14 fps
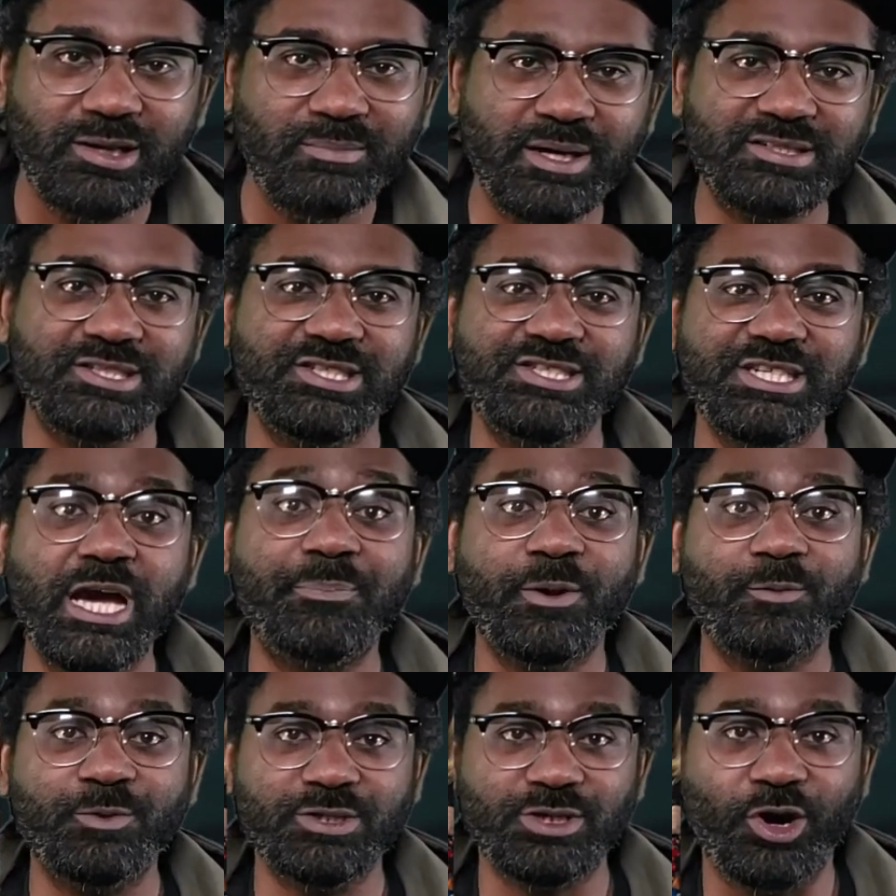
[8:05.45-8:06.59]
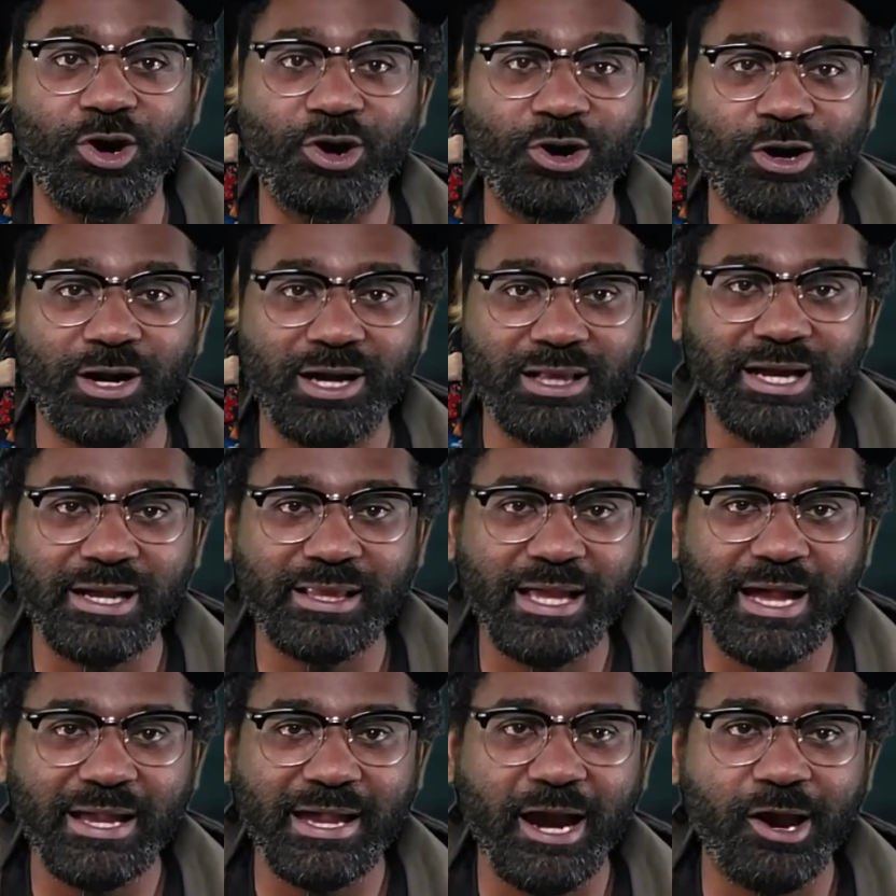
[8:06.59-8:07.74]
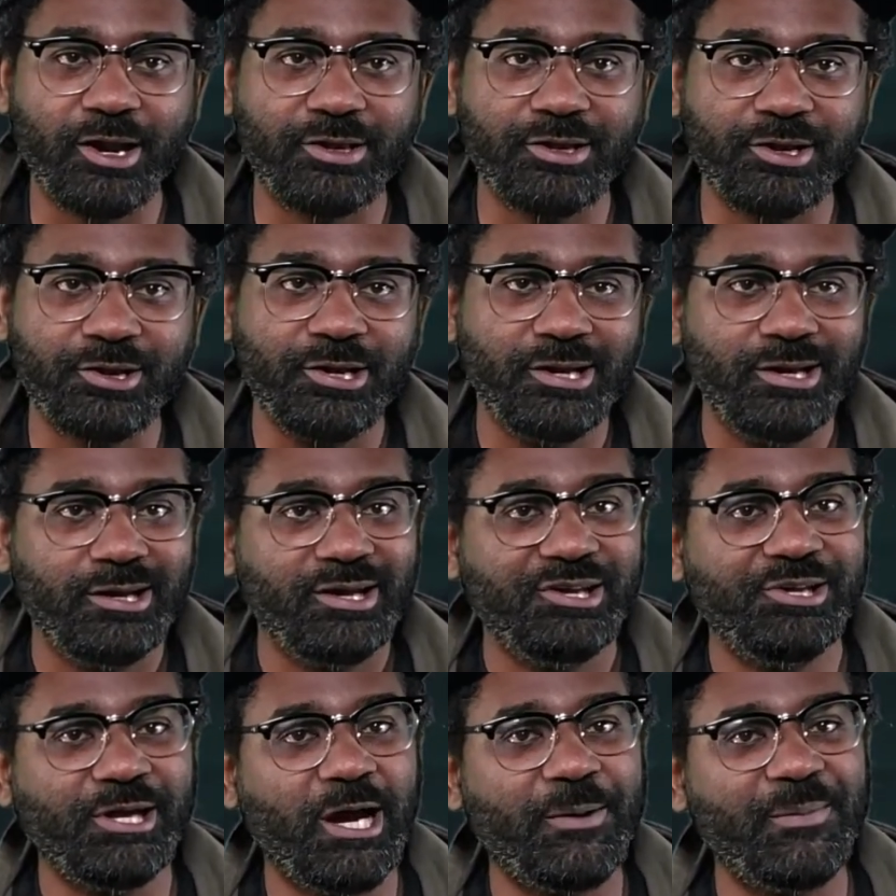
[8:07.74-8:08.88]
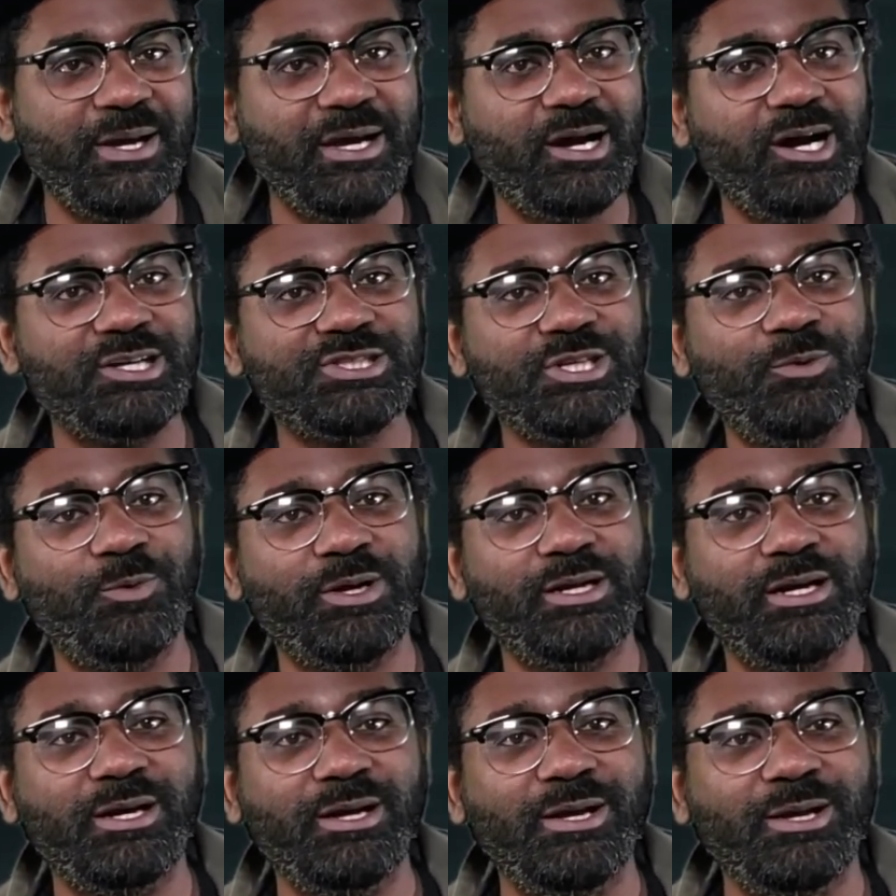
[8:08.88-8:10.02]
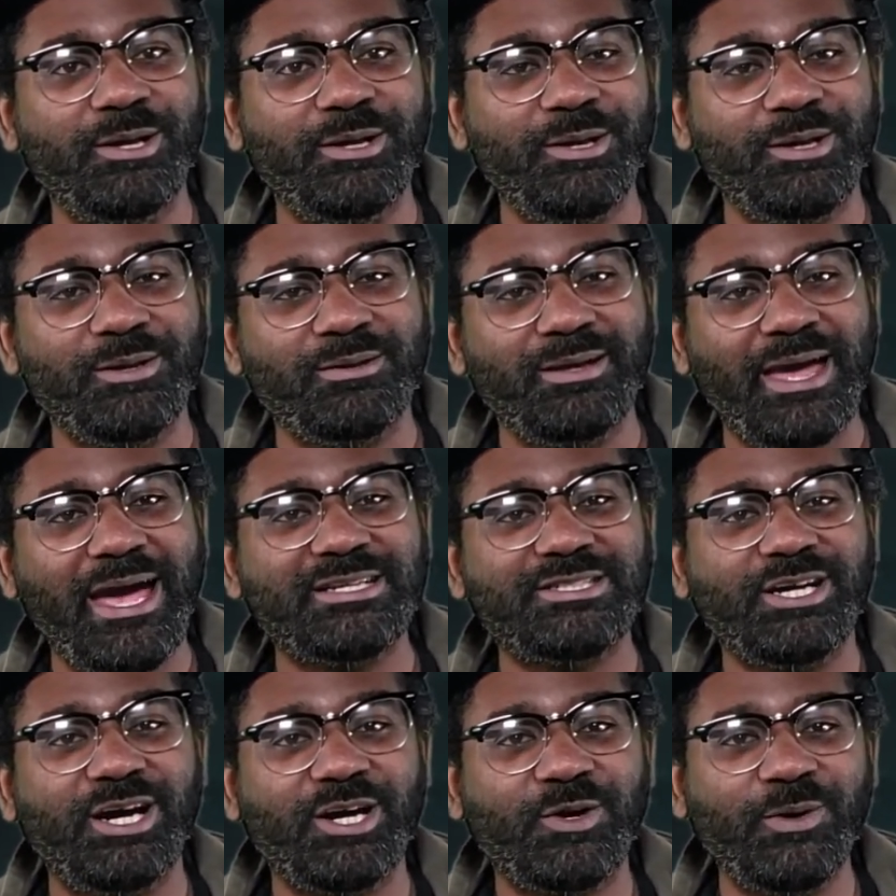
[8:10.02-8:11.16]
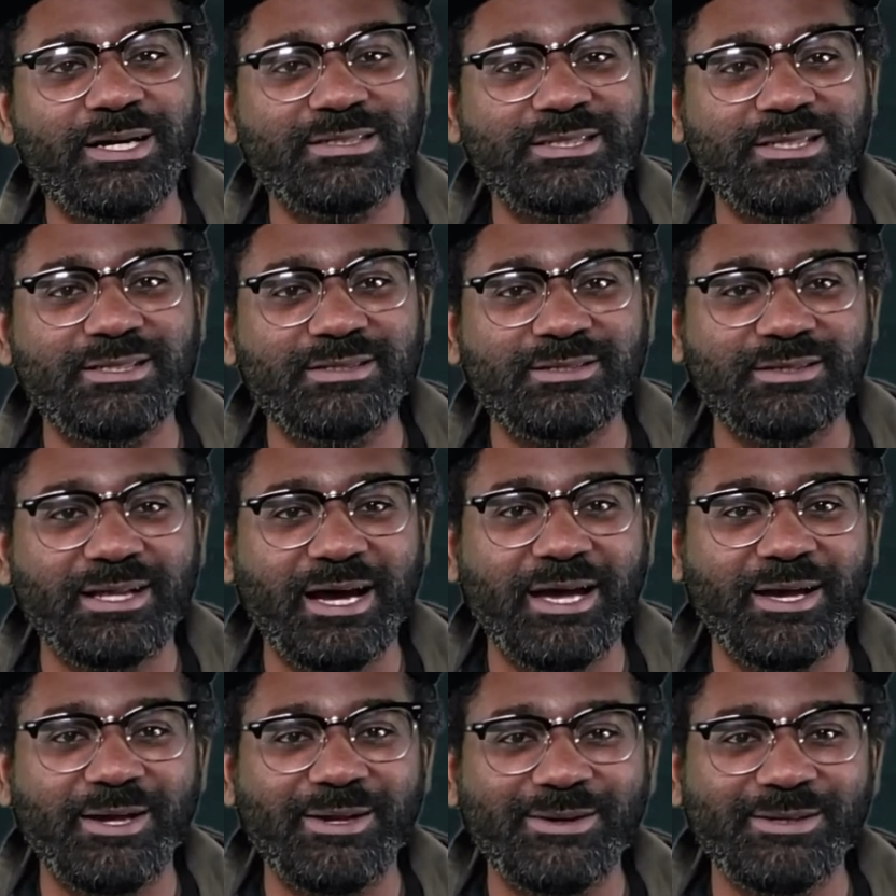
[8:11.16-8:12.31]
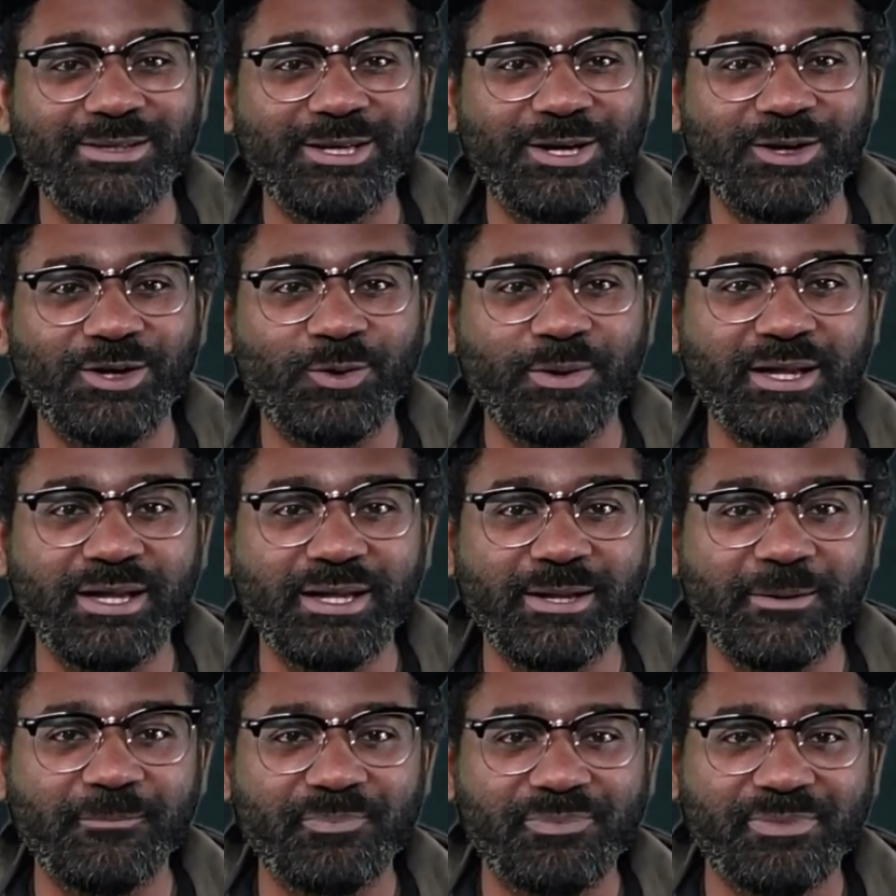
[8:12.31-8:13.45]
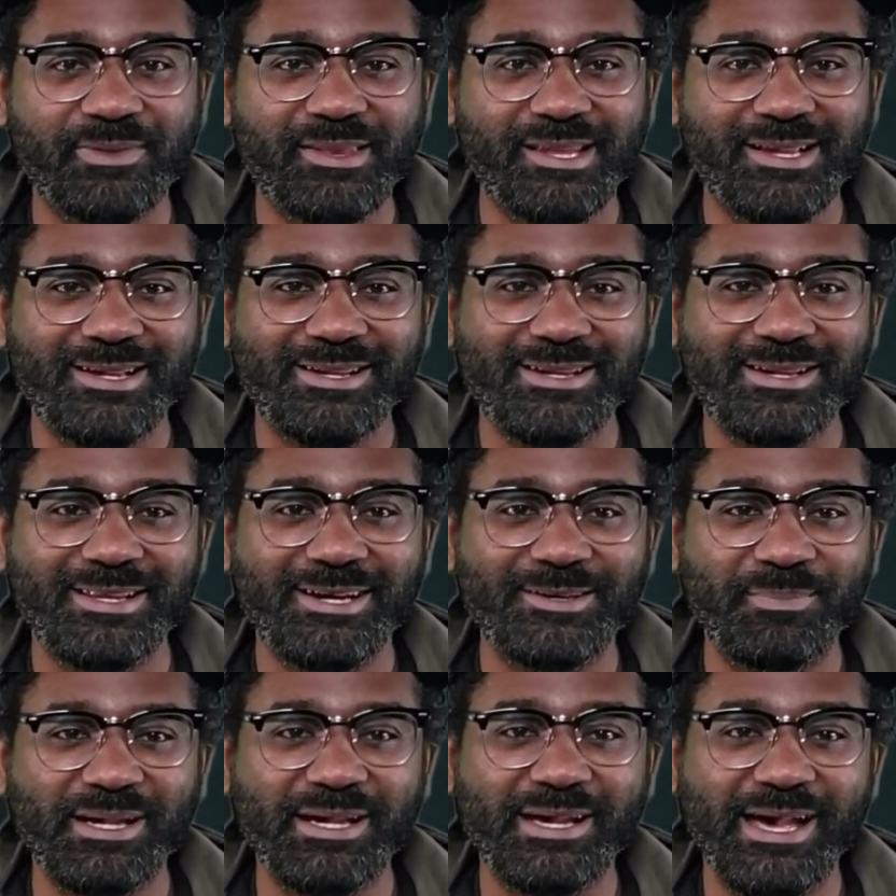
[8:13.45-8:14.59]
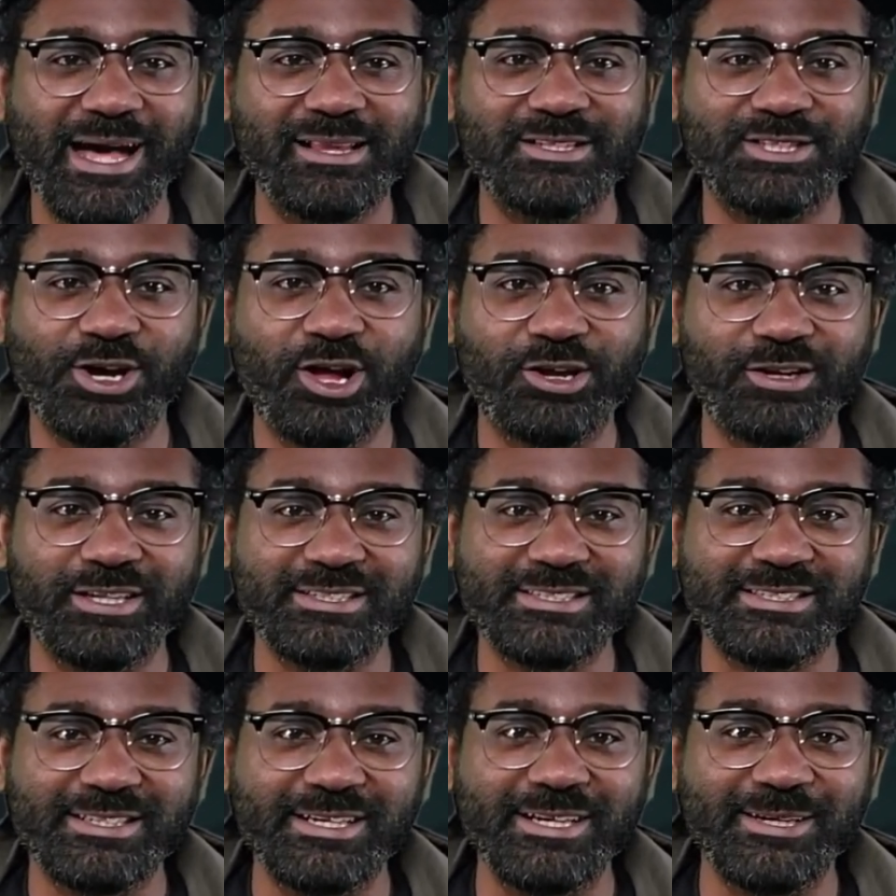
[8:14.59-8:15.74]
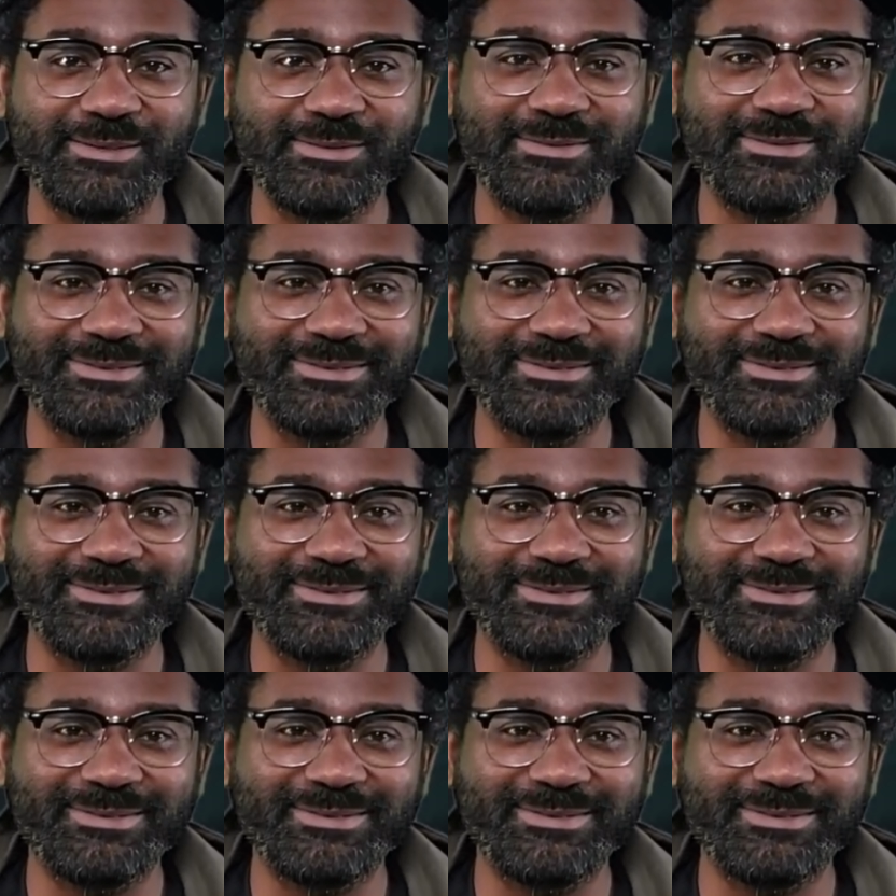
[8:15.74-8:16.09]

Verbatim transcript: Mr. Shepard was hard. I like that character. You know what I mean? I also want to ask y'all a question like, you know, Queen, you know, being hella taller than Slim.